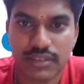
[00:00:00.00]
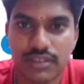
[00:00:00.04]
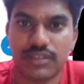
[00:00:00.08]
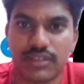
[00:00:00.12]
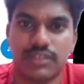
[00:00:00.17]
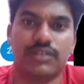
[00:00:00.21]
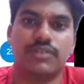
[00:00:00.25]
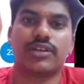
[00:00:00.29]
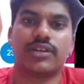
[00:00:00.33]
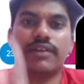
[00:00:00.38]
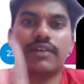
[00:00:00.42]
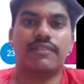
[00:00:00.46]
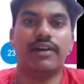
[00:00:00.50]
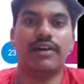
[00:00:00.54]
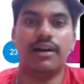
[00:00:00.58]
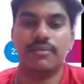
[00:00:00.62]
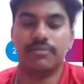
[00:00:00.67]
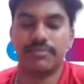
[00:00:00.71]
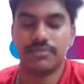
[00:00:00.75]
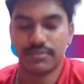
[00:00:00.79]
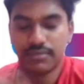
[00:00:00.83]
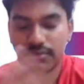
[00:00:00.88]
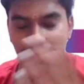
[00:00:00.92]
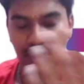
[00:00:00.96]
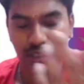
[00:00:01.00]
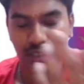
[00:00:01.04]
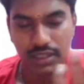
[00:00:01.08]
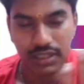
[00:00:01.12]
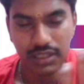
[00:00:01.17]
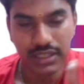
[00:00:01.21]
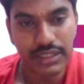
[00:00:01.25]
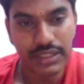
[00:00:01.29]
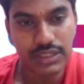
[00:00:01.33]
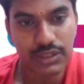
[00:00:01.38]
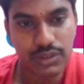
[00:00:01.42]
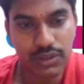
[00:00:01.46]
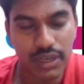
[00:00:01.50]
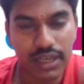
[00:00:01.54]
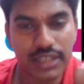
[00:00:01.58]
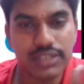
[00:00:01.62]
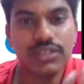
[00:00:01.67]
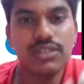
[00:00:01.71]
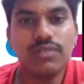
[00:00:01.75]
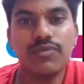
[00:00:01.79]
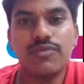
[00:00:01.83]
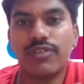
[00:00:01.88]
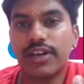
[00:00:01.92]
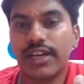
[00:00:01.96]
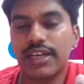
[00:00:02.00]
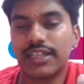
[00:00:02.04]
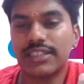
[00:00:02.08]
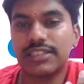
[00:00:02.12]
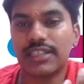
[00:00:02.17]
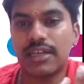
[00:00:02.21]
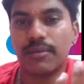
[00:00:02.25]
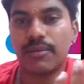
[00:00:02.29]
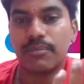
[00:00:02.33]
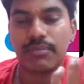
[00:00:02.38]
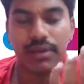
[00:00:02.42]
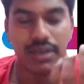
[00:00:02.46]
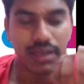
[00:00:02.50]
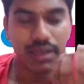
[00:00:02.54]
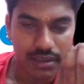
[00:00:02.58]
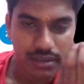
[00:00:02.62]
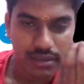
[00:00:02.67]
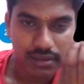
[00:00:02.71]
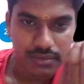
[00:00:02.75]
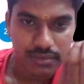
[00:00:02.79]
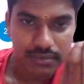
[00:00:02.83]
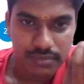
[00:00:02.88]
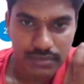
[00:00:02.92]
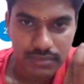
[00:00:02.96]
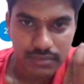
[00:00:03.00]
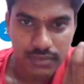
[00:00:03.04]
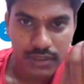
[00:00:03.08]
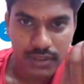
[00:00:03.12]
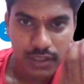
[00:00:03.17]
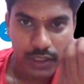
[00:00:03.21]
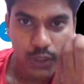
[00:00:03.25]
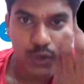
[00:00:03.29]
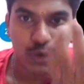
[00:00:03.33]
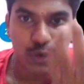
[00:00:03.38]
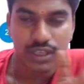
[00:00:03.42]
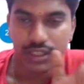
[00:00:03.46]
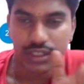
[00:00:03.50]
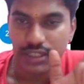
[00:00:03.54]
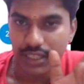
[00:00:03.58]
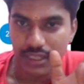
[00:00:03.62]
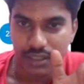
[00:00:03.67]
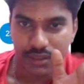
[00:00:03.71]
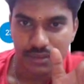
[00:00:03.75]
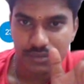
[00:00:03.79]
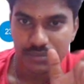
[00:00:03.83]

Okay, wow. So assume, for example, you are there,